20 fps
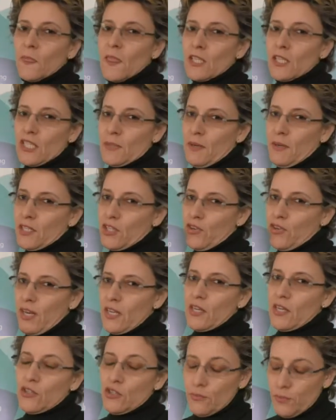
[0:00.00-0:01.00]
Because about
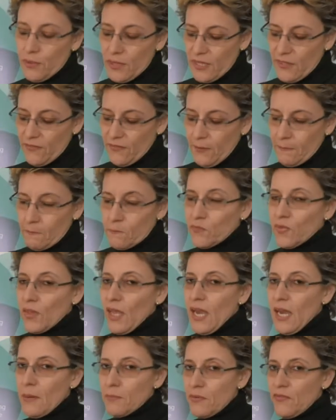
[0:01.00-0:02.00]
creating a new belief,
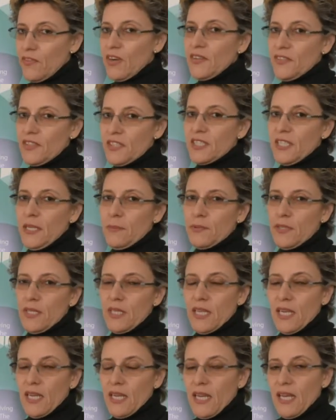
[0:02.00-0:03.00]
I provide the steps
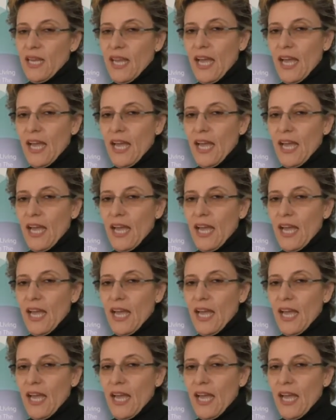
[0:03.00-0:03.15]
in here,